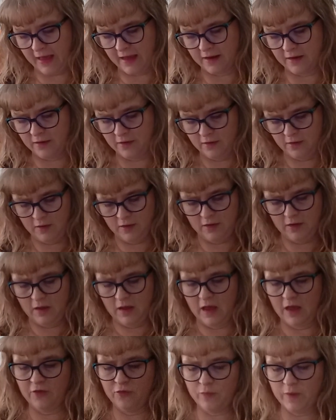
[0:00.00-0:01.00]
add,
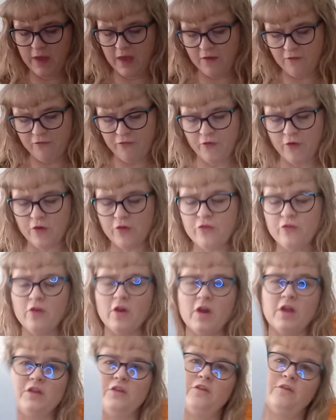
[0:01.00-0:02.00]
as we get further
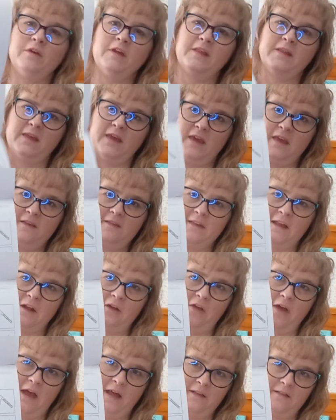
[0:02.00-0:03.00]
on doing these,
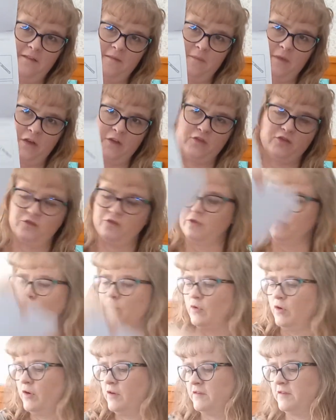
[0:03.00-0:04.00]
that'll add some extra
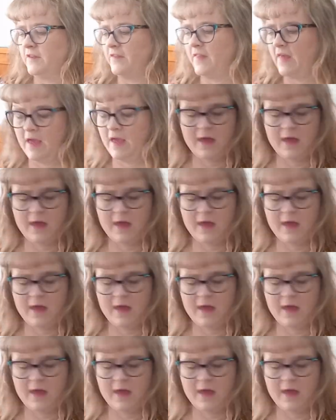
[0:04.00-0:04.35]
work to